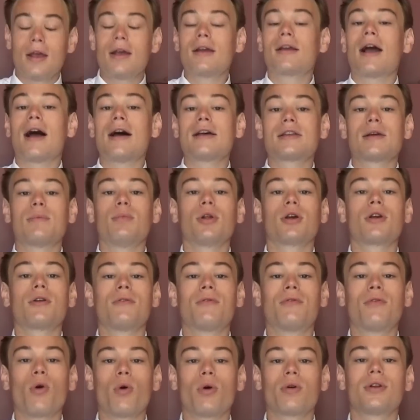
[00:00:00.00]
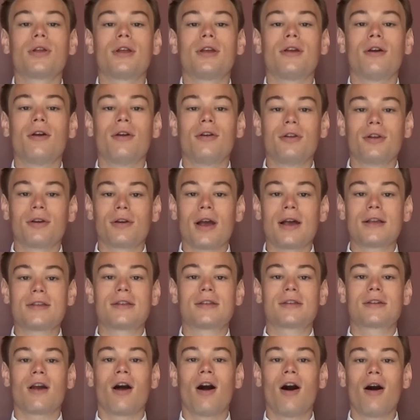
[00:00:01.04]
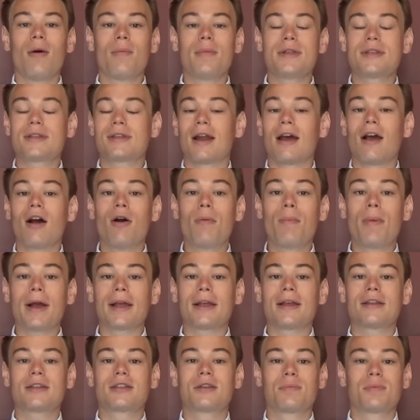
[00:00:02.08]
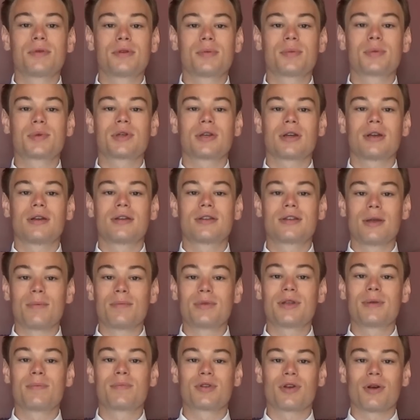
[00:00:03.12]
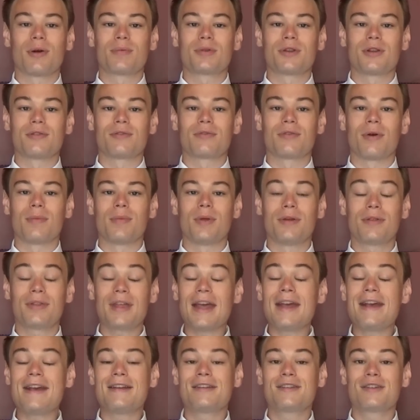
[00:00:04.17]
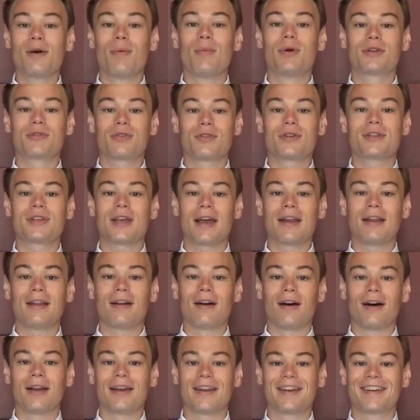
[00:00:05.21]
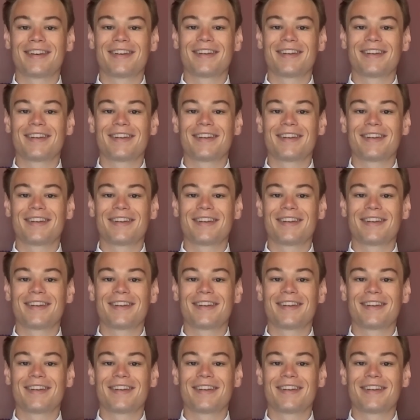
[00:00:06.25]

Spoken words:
Guys, I'm looking forward to hearing your guys' comments, and I hope I can get some subscriptions from you. Thank you so much for signing on.